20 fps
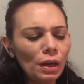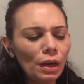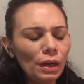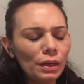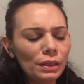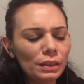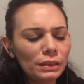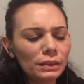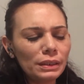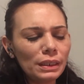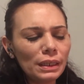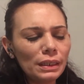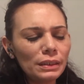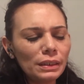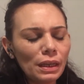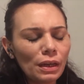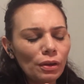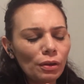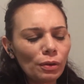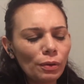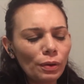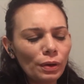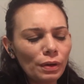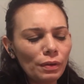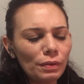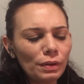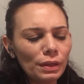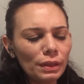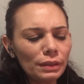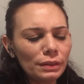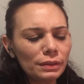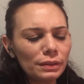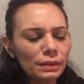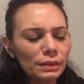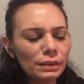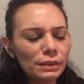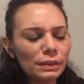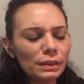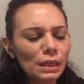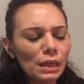Understand that
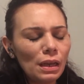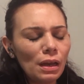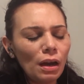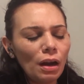Aquariuses